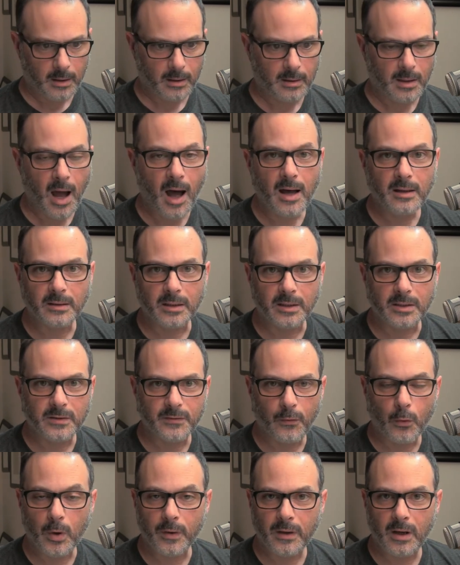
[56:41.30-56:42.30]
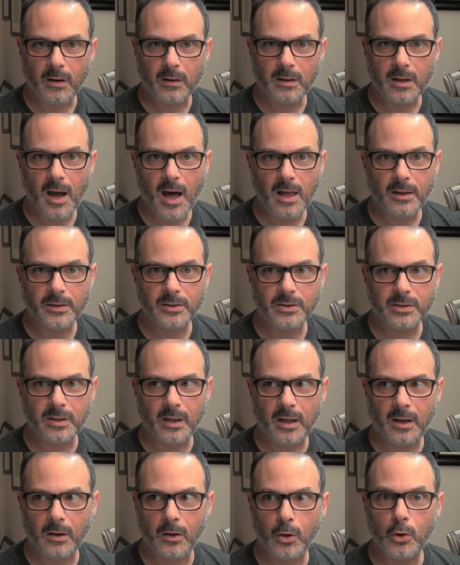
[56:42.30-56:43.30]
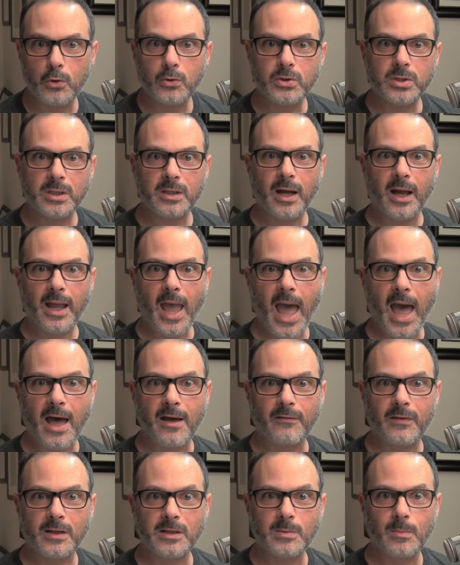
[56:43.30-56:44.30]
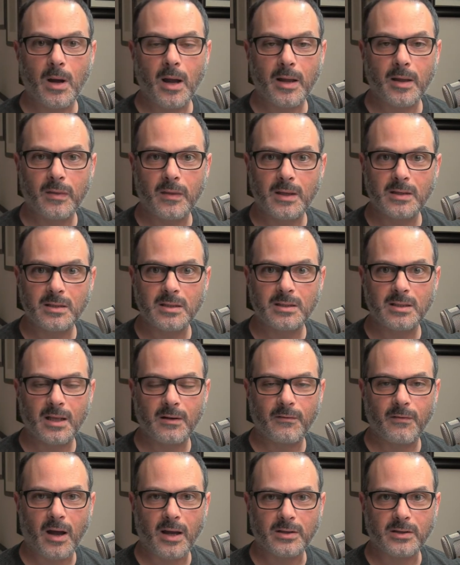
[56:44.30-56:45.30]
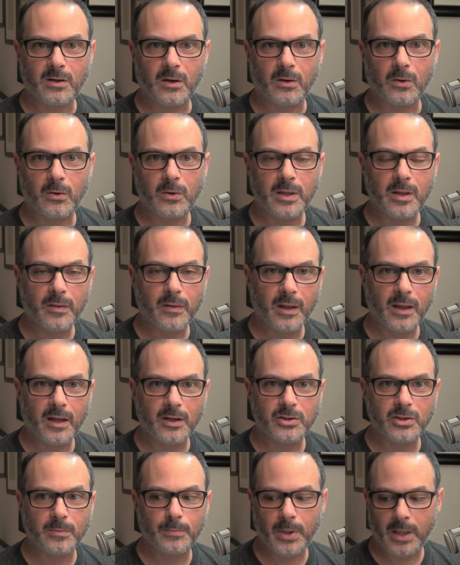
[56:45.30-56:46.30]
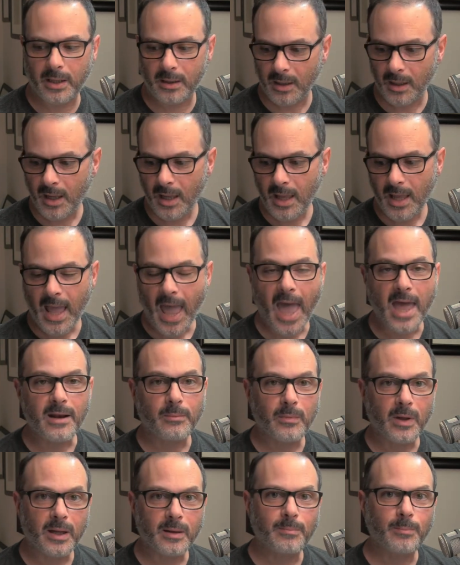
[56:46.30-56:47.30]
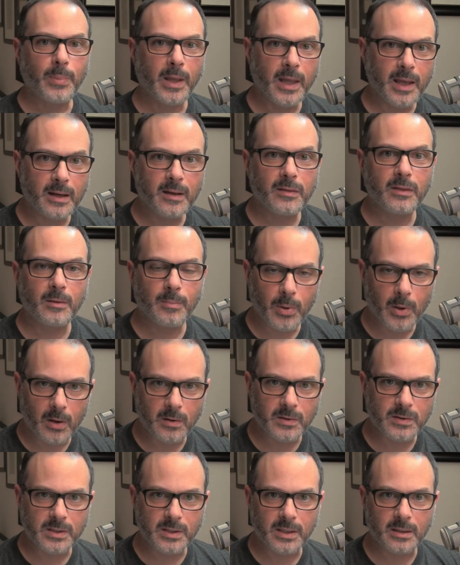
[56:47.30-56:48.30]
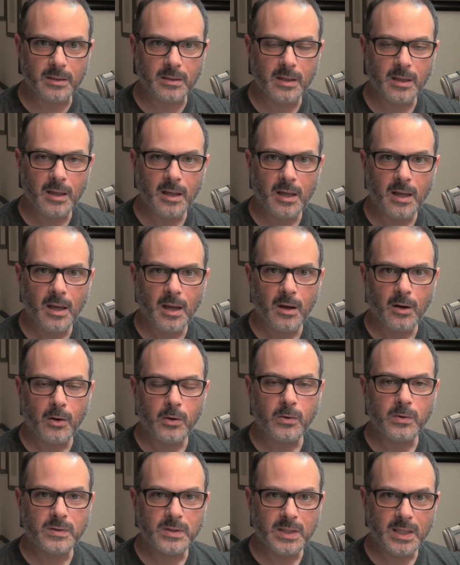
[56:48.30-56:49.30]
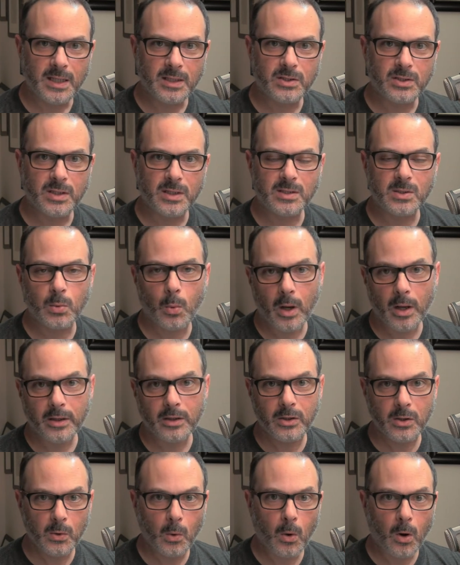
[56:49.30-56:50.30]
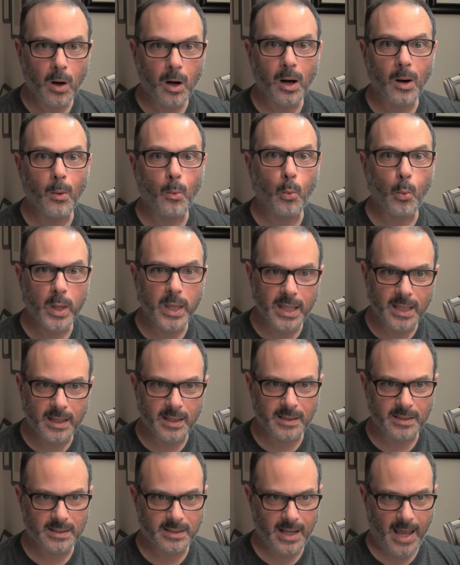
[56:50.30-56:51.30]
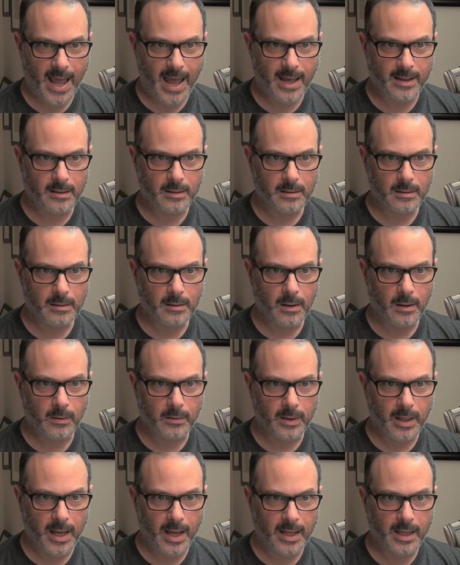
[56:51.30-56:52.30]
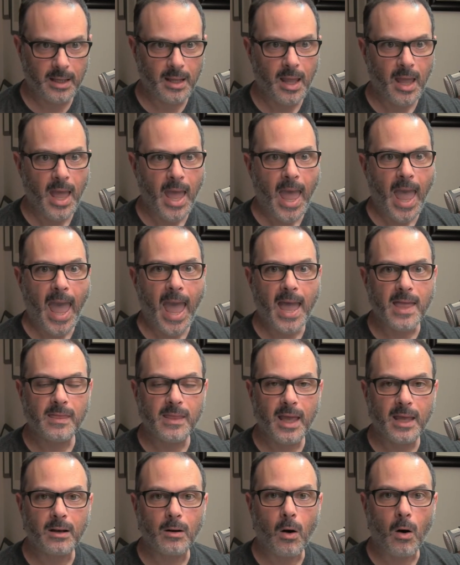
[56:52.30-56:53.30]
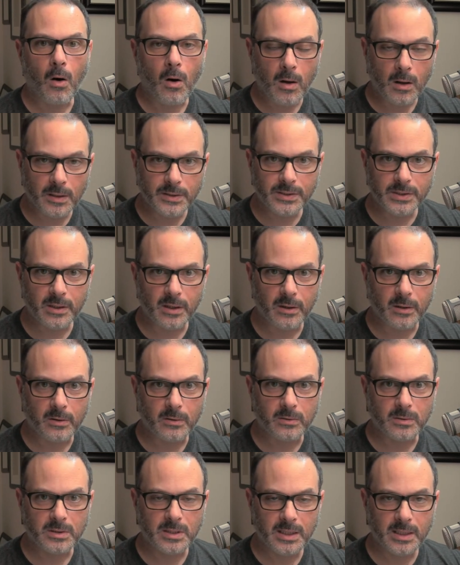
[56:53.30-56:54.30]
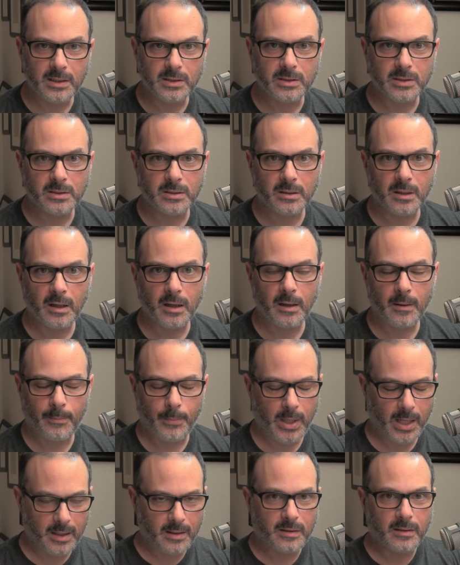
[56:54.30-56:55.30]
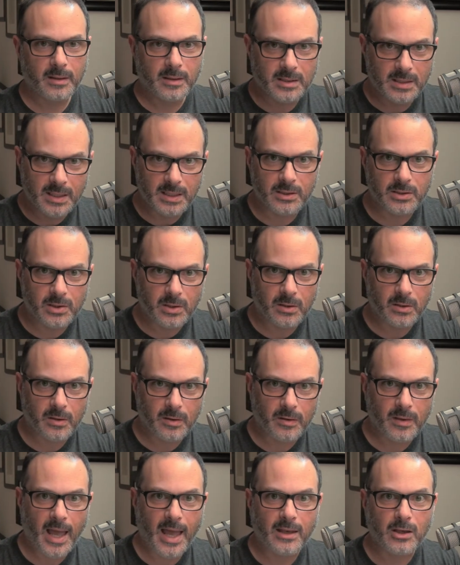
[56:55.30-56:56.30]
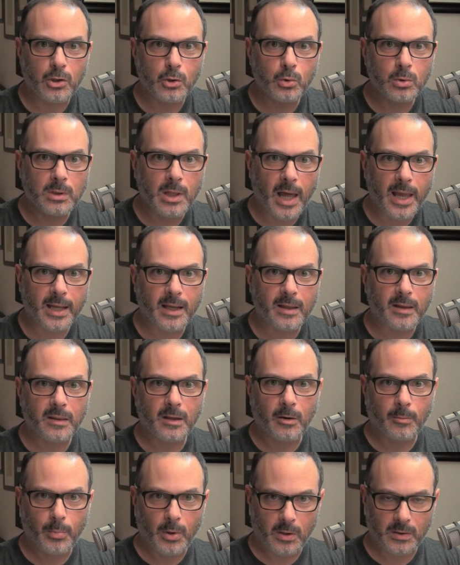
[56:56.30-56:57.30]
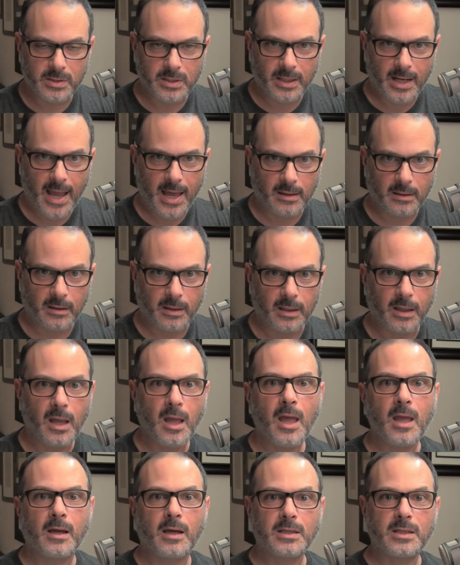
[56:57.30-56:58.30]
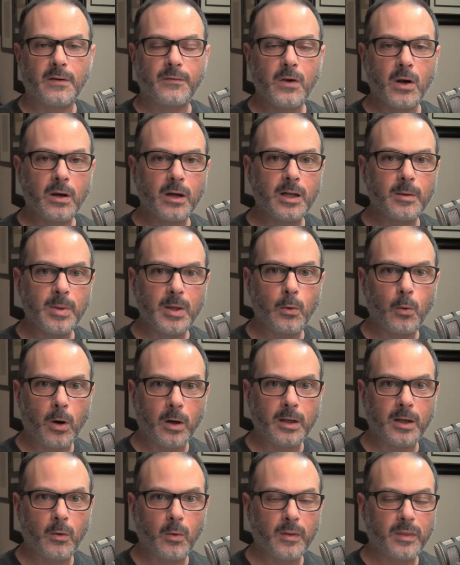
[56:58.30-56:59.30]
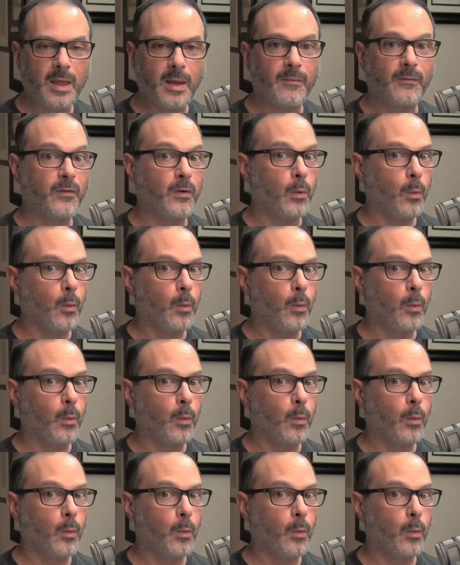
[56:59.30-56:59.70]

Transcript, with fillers: college, fourth year of college, uh, who should I have as my thesis advisor? Who do you think I should pick? And I'm like, pick the person who teaches what you are weakest at, okay? And then also teach pick the teacher that you like their personality. Because if you're going to be working with them for